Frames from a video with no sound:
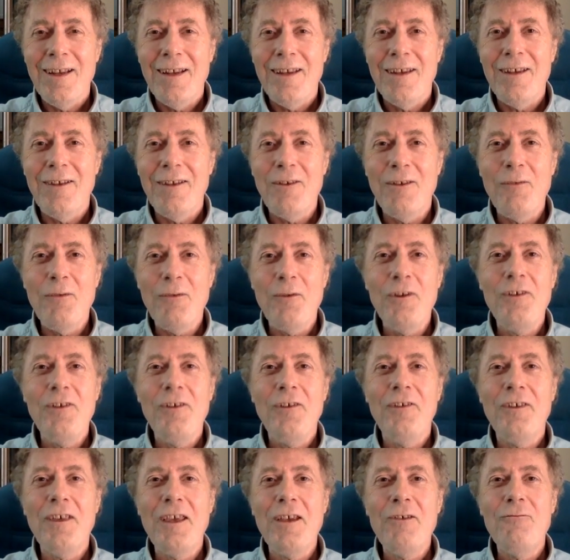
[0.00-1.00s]
Now I want to
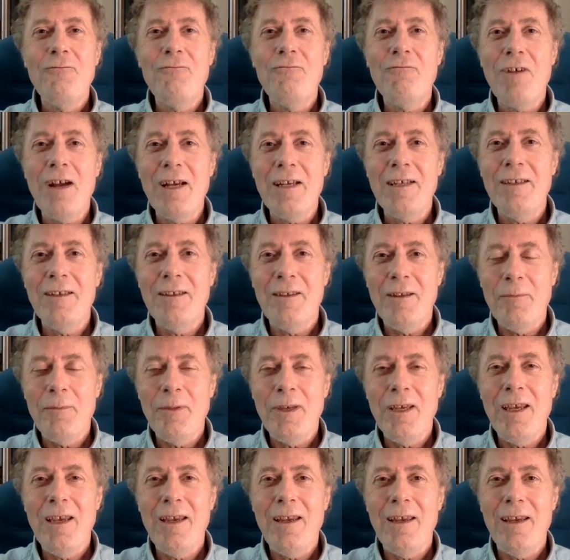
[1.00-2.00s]
say right at the
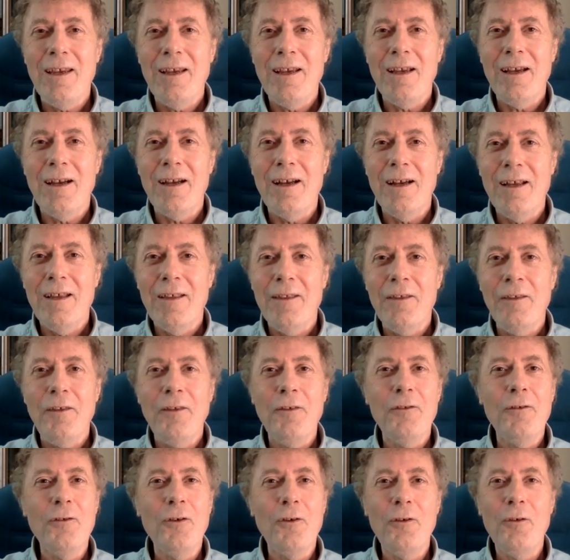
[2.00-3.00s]
beginning, I, this
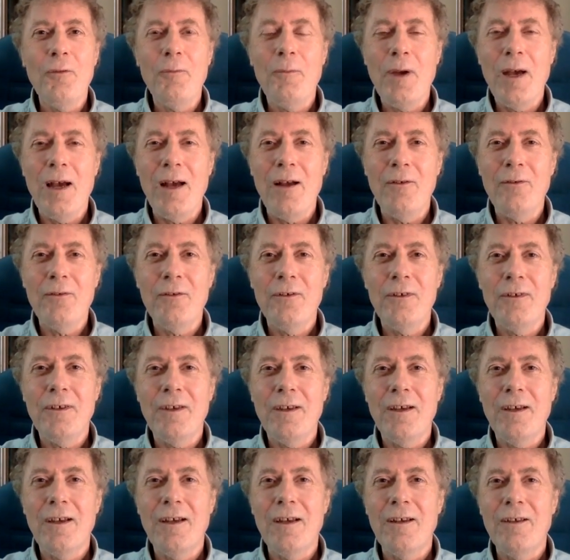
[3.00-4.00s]
is not about
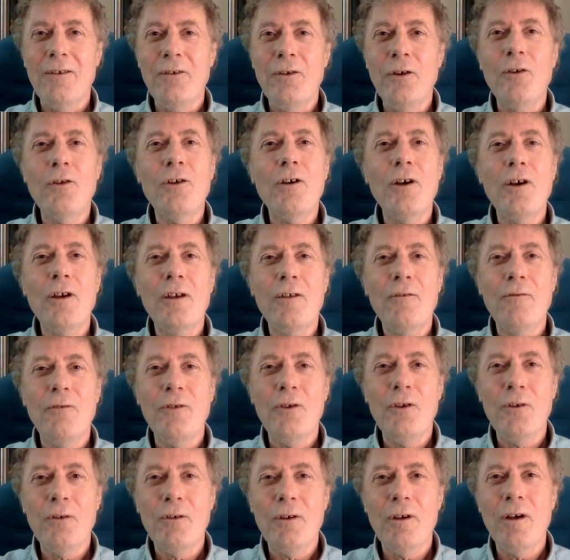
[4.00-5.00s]
uh, not going for
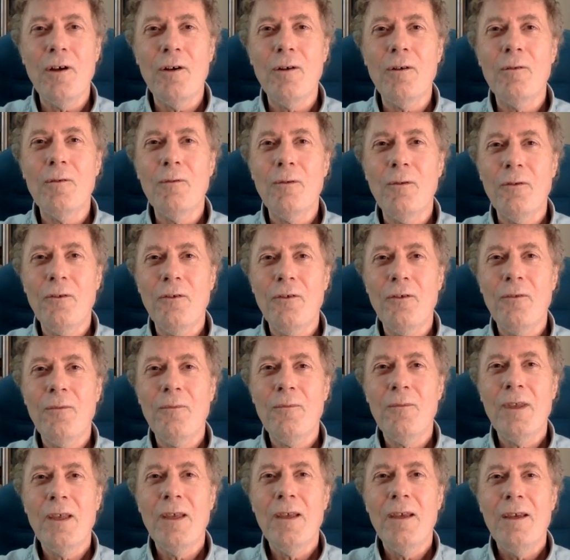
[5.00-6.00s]
your goals.
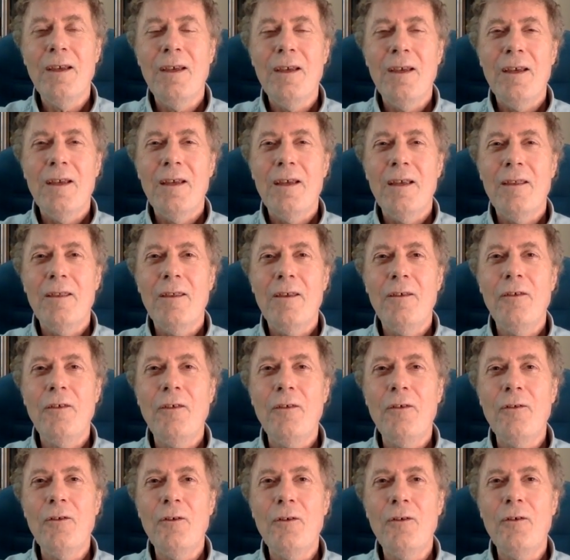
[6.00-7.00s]
This
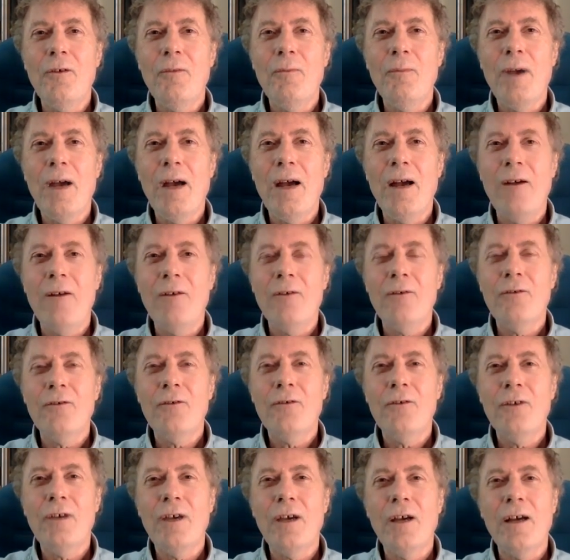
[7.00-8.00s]
is not about
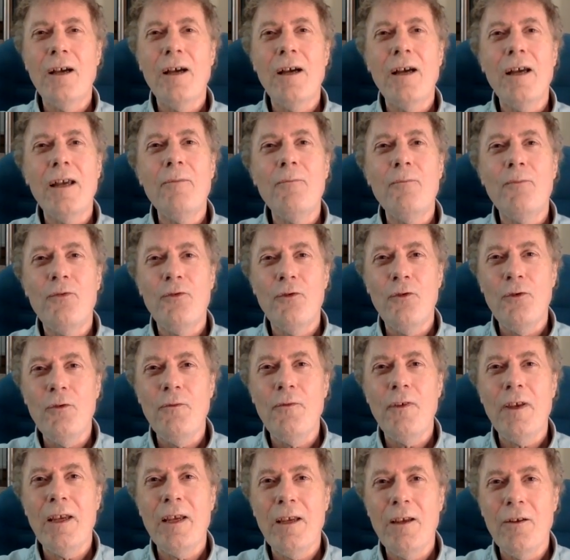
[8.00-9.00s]
uh,
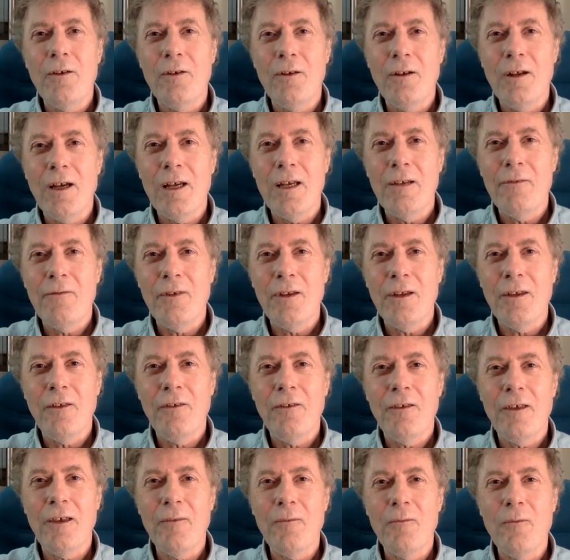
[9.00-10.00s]
improving your life in
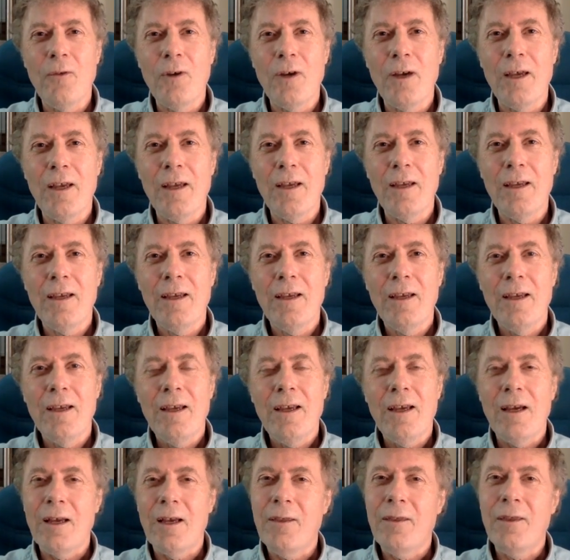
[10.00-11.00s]
some way.
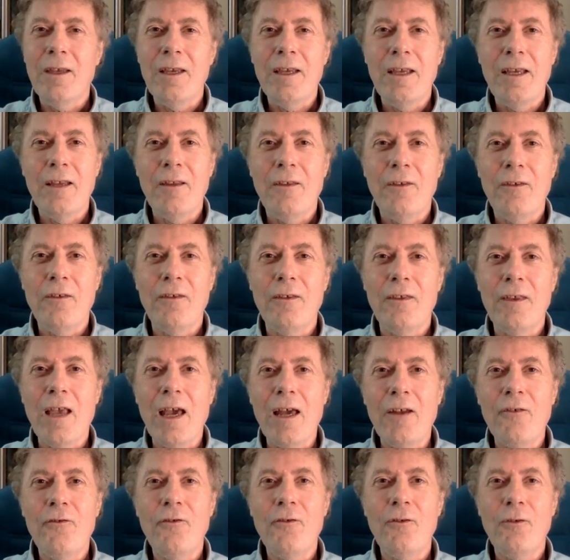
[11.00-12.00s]
I think it's
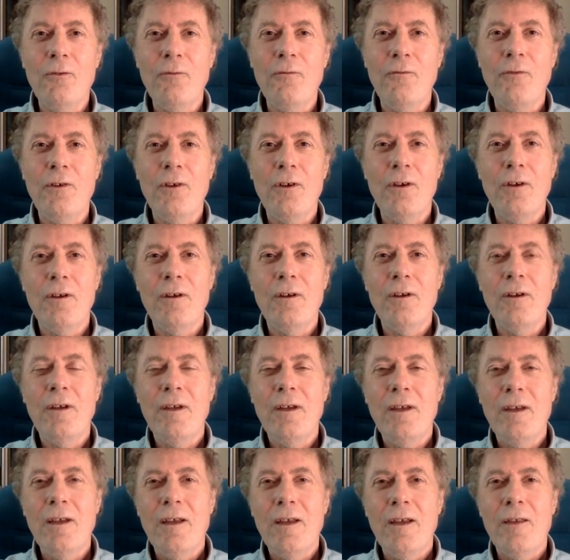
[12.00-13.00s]
natural for
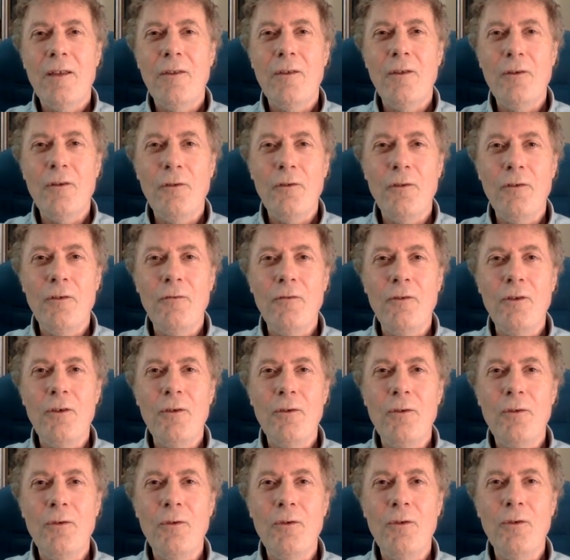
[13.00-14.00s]
those of
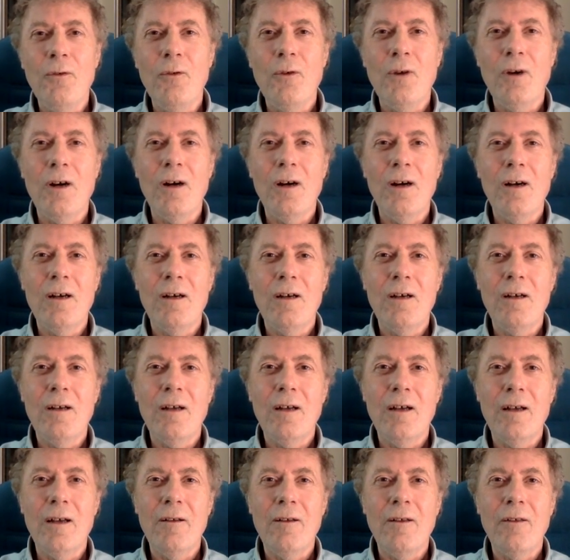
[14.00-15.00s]
you who
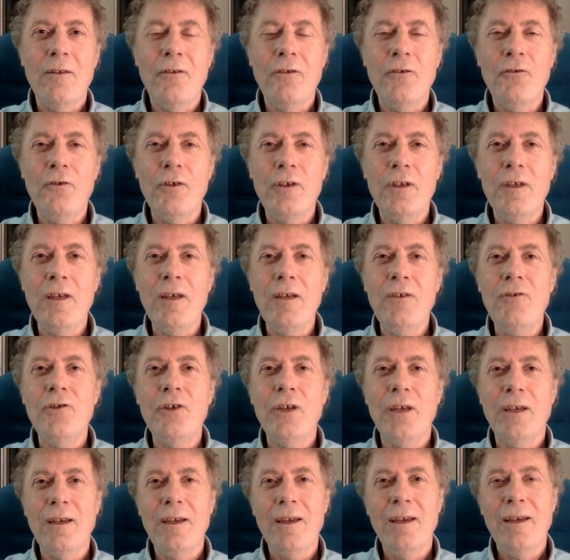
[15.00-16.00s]
are uh,
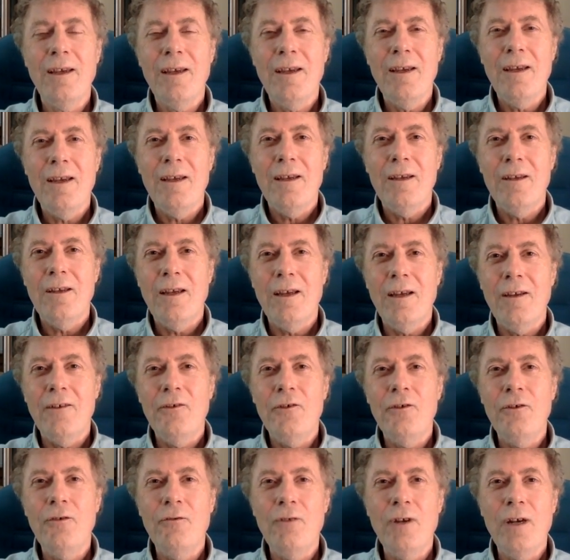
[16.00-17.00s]
strategic uh,
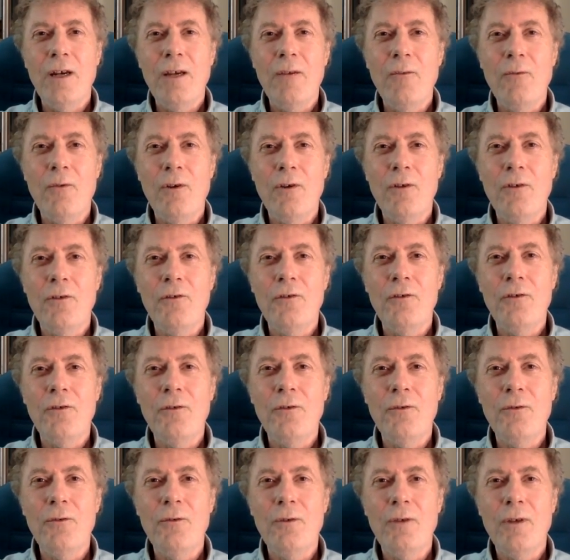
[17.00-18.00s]
to really want
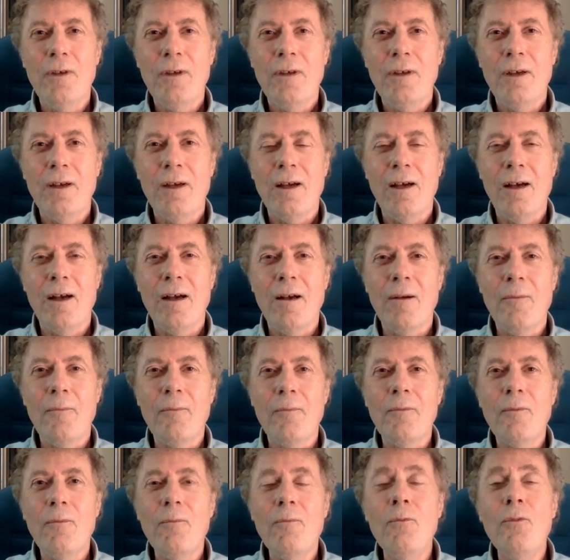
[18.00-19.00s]
to
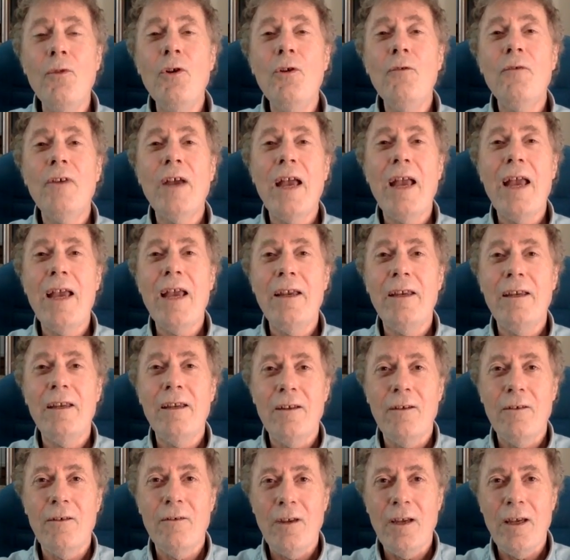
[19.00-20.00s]
um, move ahead
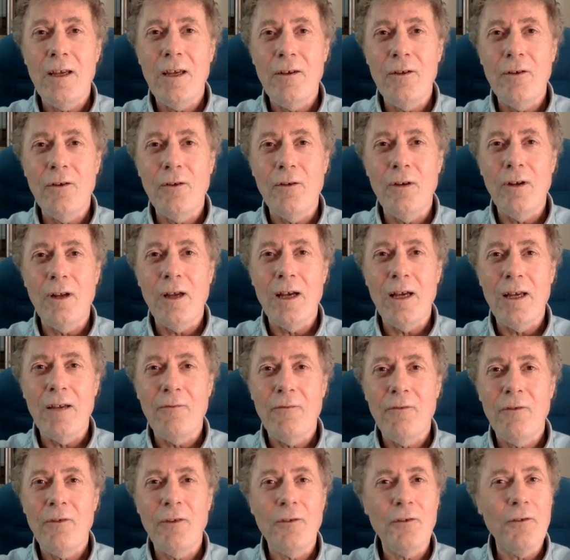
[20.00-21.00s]
in your, in your
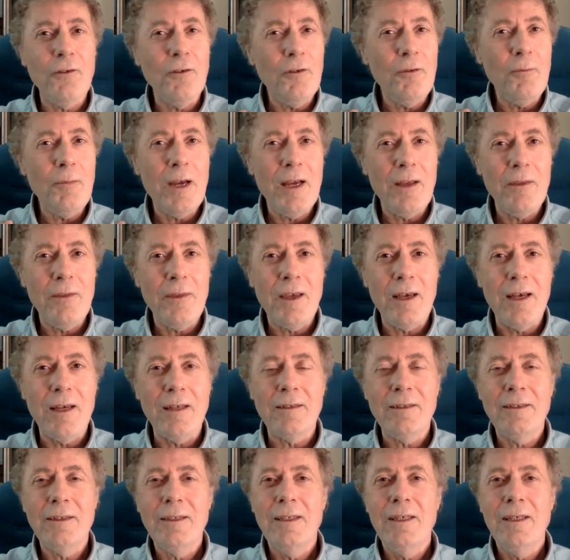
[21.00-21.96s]
life. So it's not about that.